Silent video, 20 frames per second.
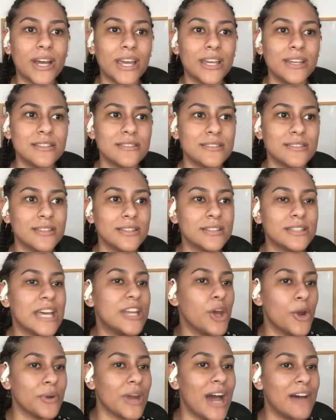but
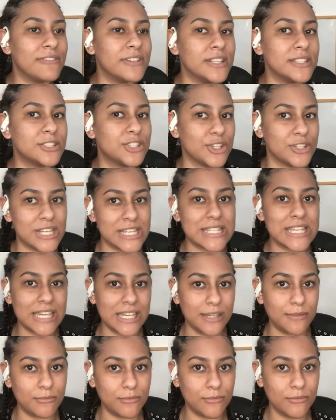they don't have a junior
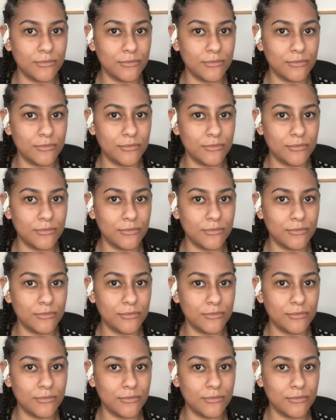team.